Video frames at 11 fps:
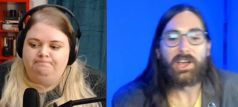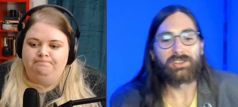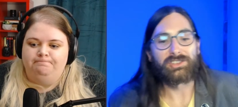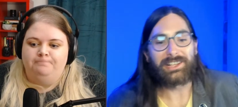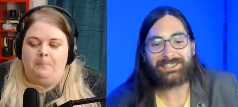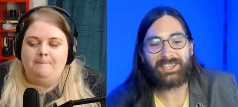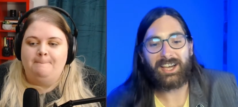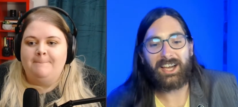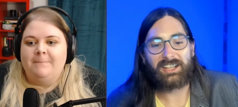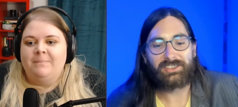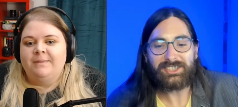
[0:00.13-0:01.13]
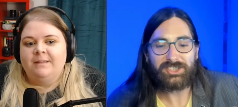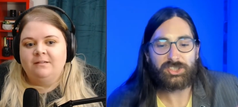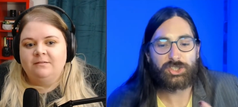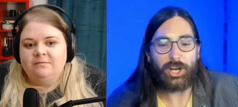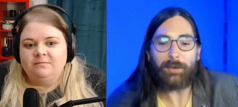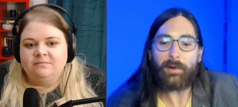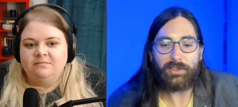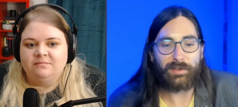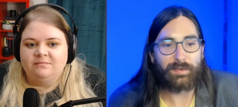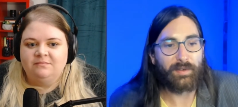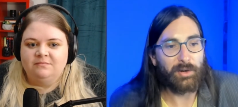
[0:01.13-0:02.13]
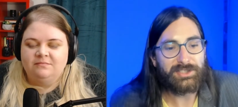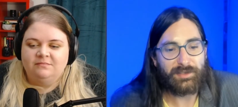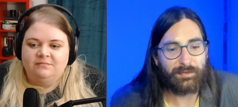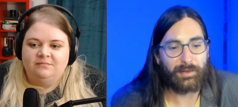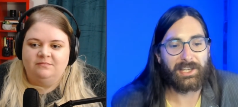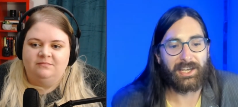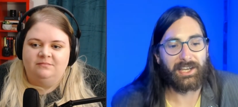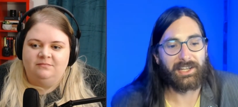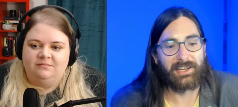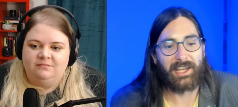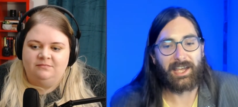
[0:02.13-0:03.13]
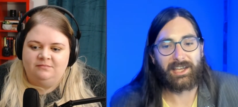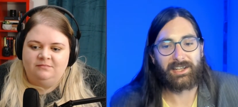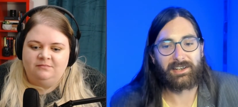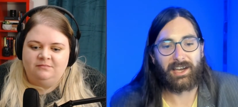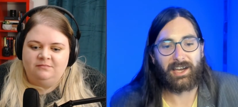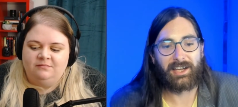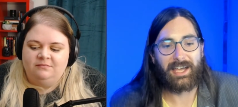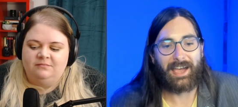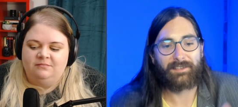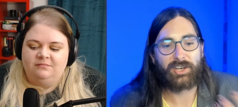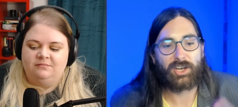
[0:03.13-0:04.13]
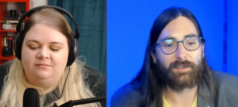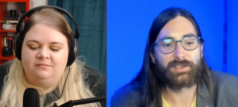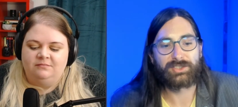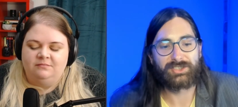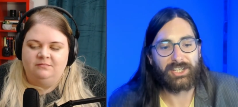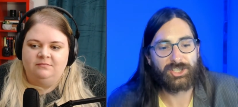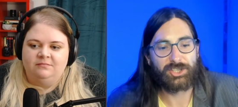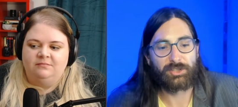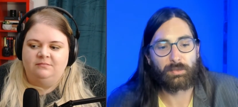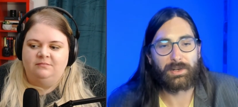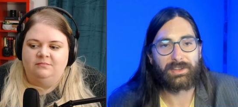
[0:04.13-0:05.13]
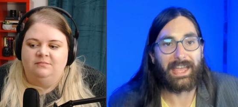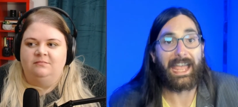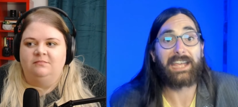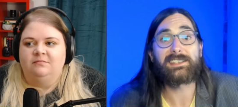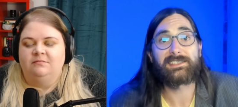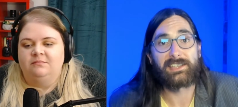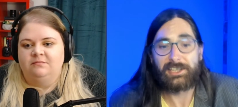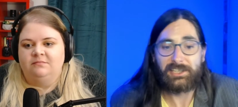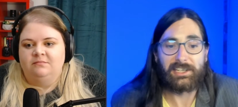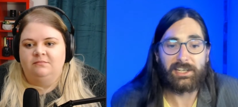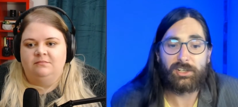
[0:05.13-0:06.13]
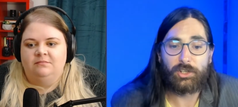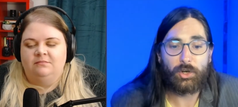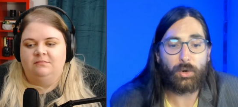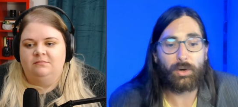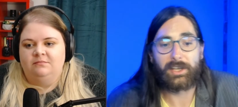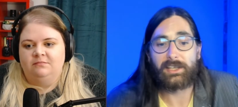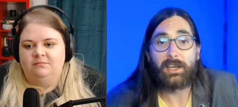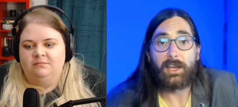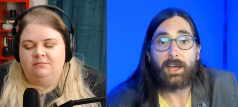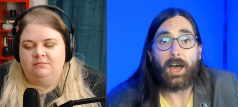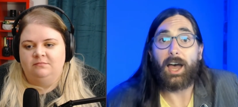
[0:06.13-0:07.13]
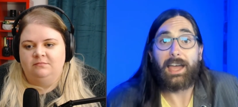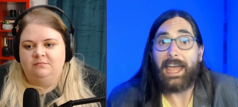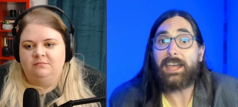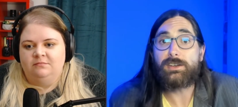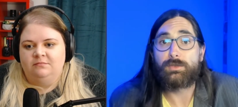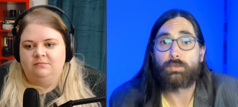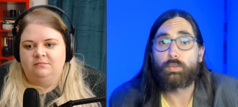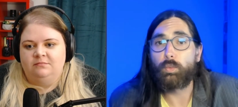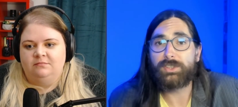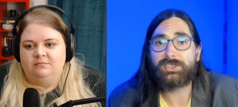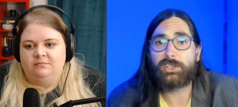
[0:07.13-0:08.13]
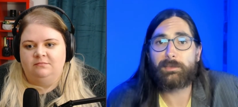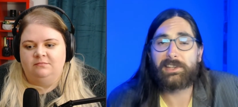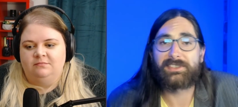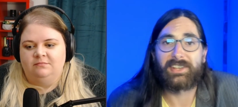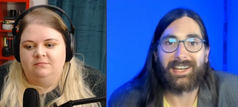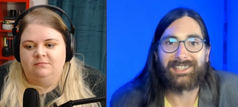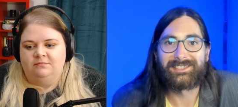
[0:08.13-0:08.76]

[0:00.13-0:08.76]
Speaker 1: let's uh, let's jump on the phones if we can and uh, have a conversation with Aiden in Illinois. Uh, Aiden, what's on your mind tonight?